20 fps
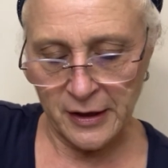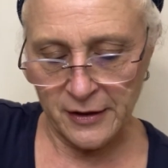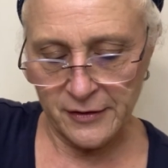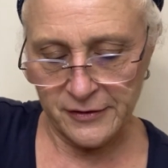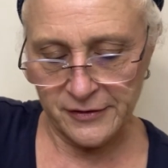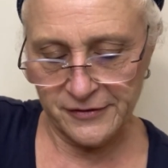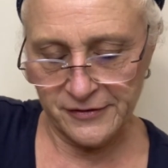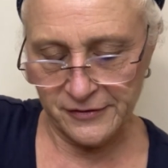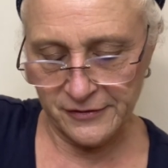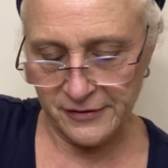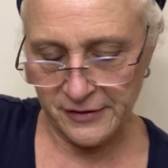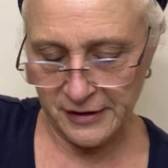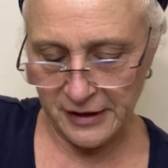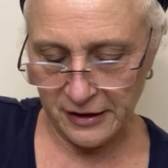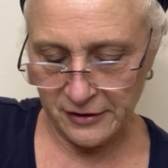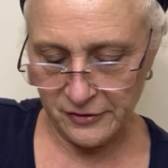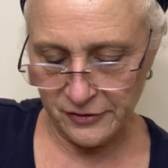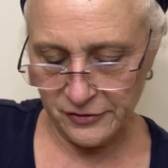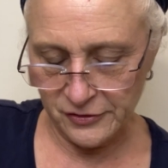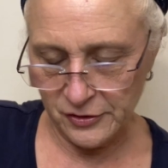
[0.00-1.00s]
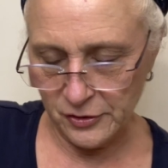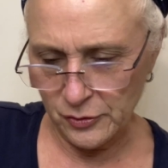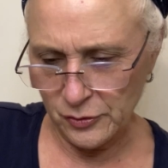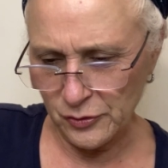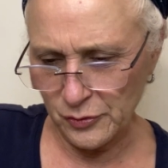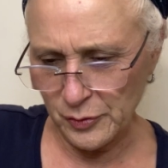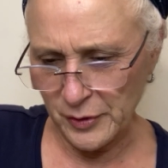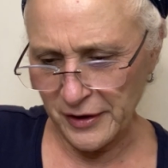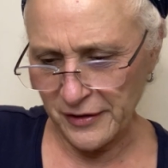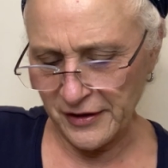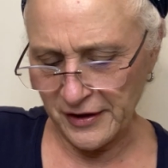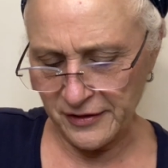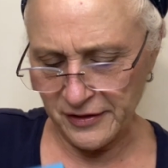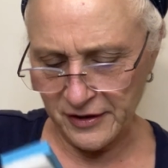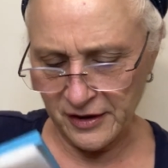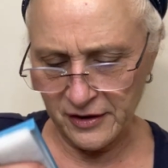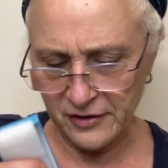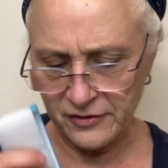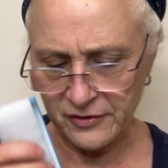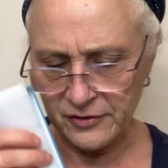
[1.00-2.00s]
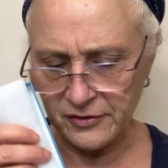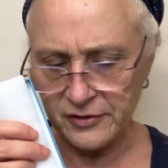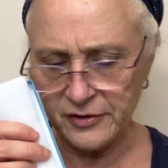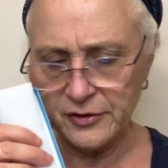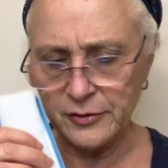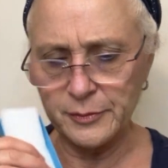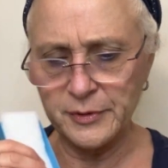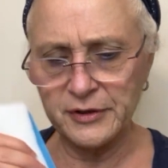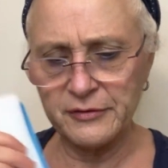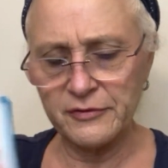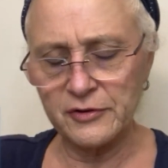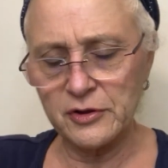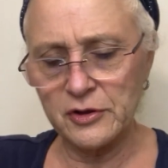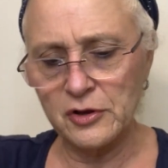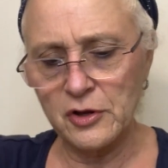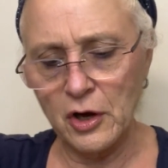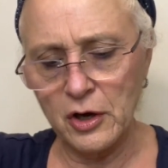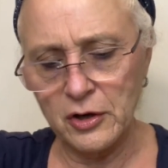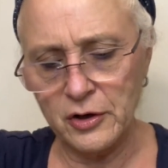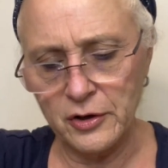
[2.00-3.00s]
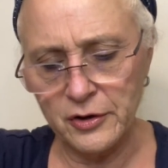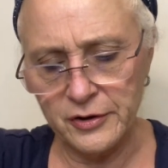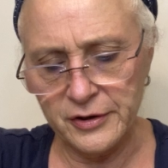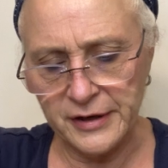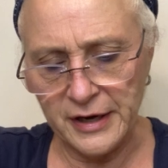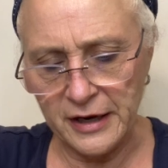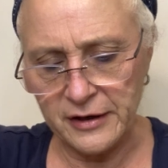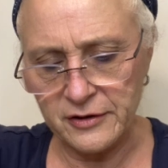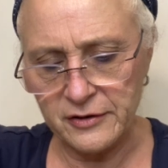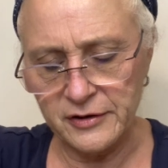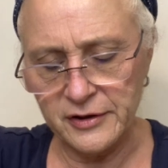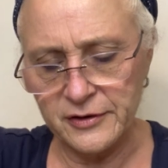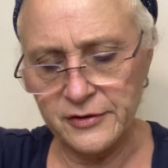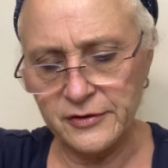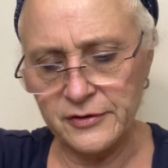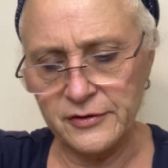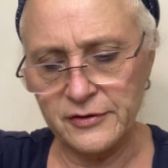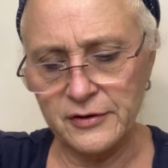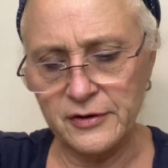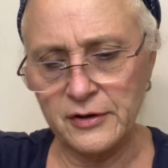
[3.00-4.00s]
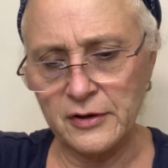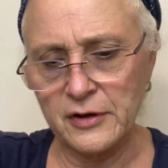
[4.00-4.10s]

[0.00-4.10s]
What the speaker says: This is the necklace that goes with. I think it's a little bit of a longer necklace.